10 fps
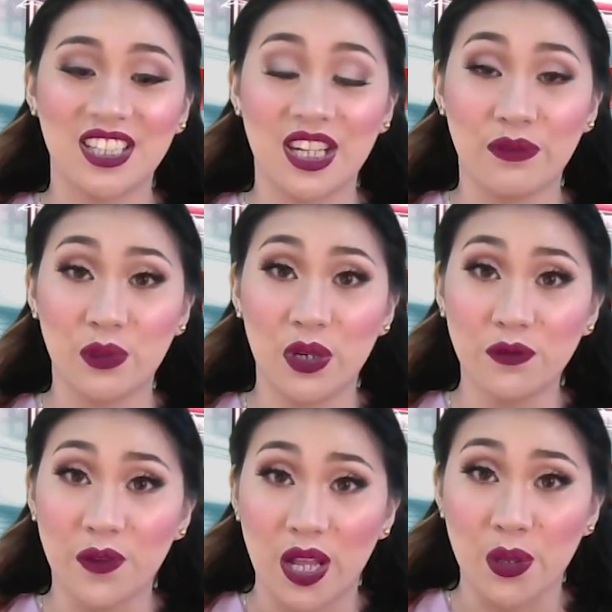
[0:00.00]
Did everyone
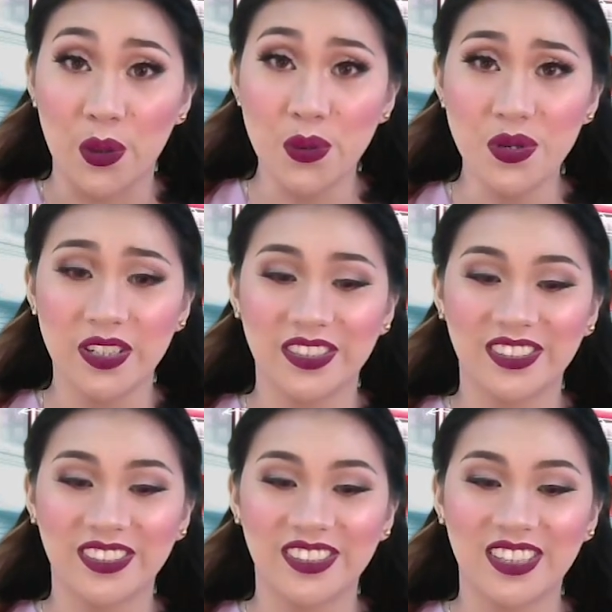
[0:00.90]
follow?
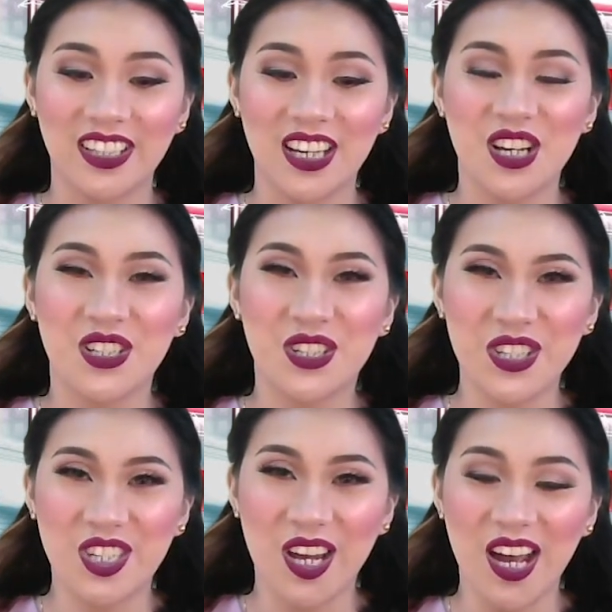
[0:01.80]

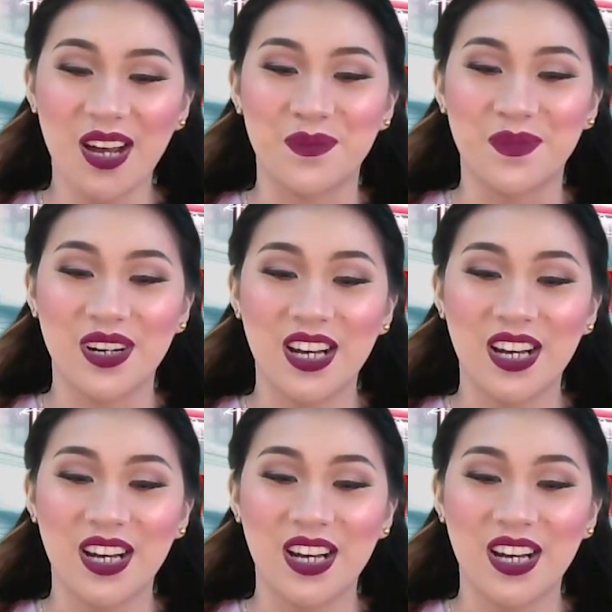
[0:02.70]
Good job!